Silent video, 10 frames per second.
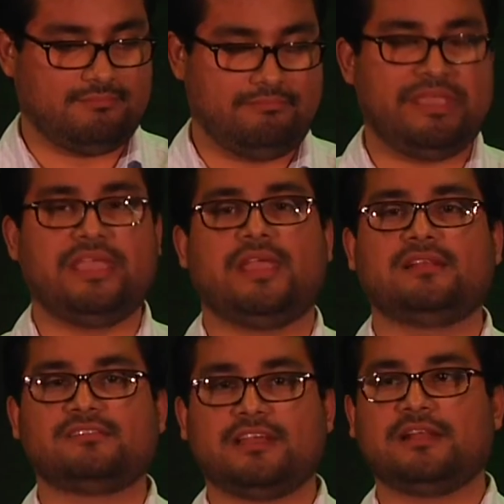be
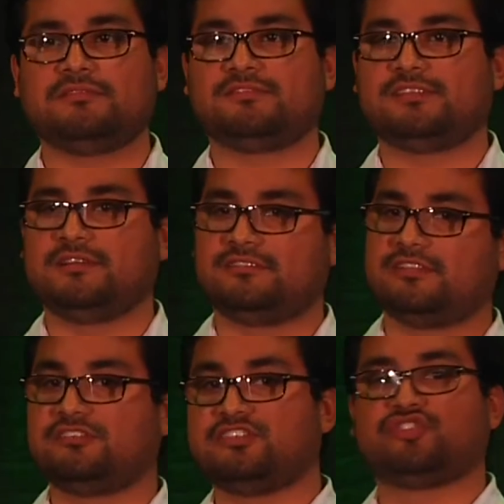inside of
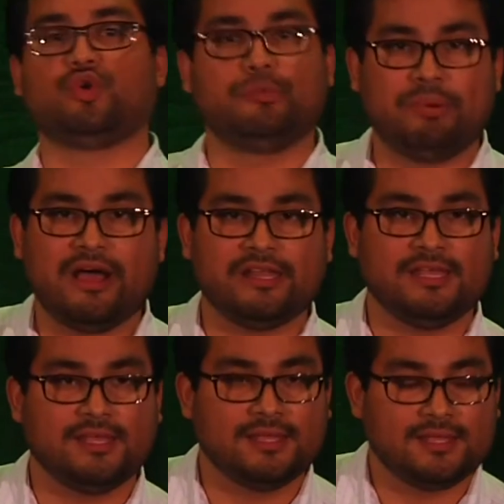such a short body.